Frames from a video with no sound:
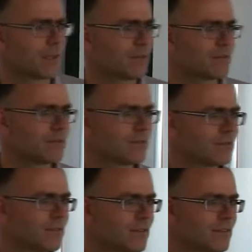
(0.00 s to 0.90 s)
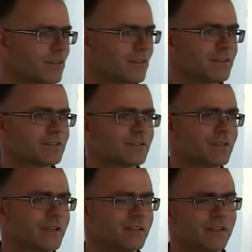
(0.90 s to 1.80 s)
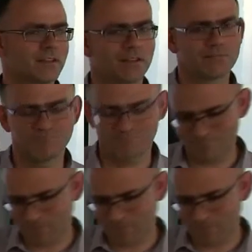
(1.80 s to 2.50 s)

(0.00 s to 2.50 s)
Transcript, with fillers: with Lego? So they, they, they